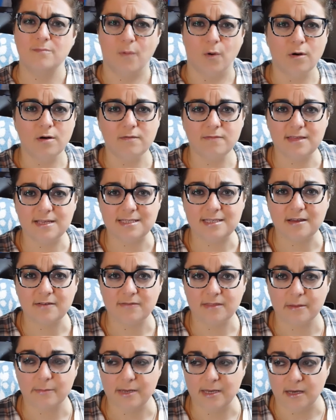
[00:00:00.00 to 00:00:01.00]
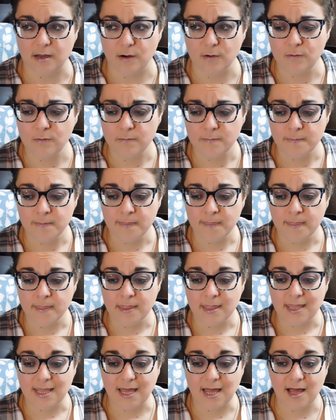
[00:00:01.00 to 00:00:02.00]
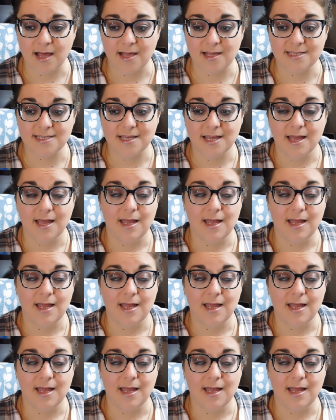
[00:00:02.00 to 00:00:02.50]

more of this stuff, let me know, because